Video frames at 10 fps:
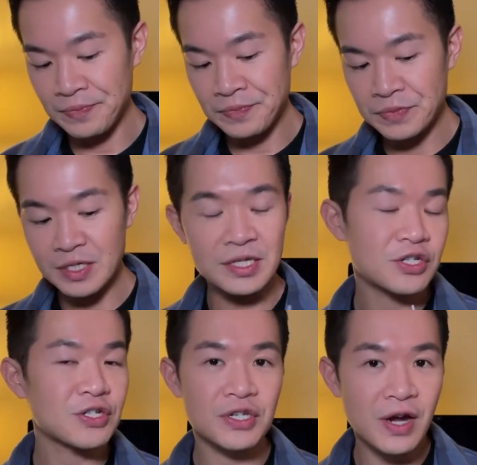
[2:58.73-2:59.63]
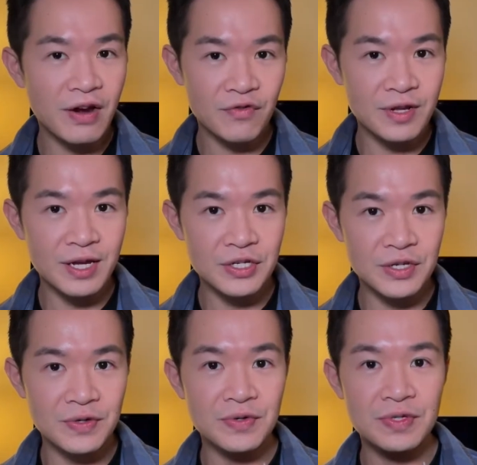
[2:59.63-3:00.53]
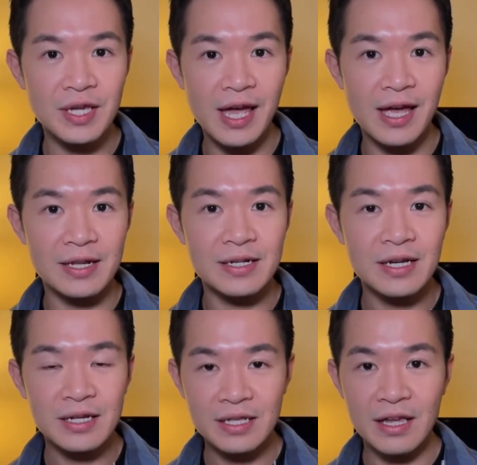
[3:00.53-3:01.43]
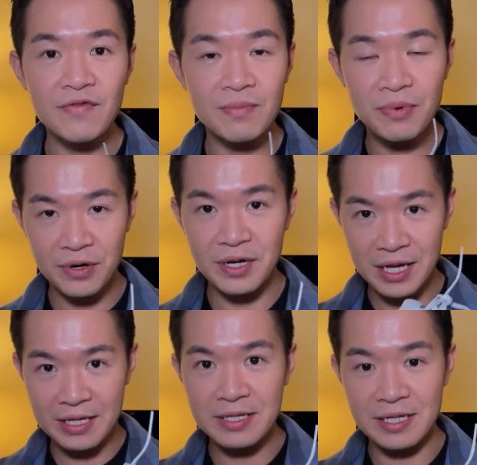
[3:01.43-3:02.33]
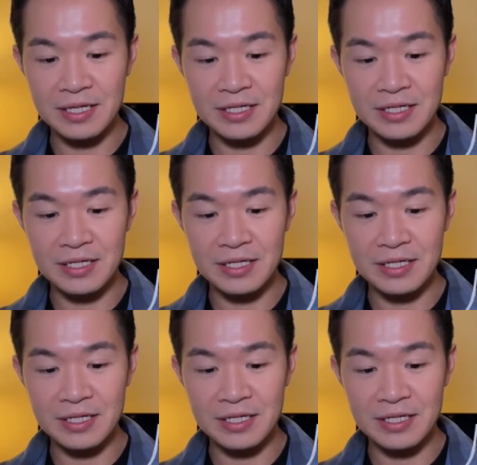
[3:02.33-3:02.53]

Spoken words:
This is just your everyday shoes, and they even put it in these